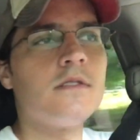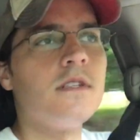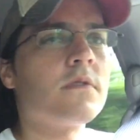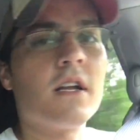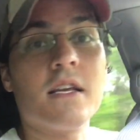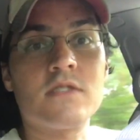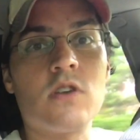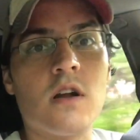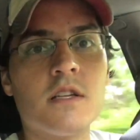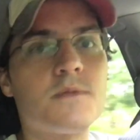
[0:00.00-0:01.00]
I'm going to get
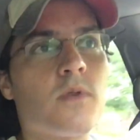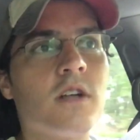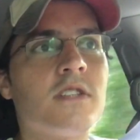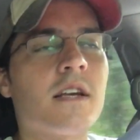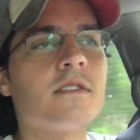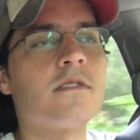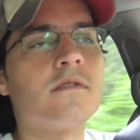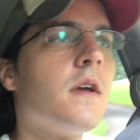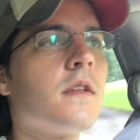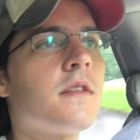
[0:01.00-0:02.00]
started on this project.
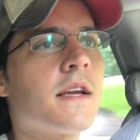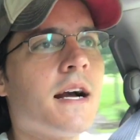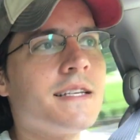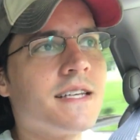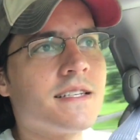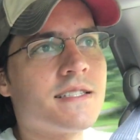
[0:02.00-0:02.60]
The guy's got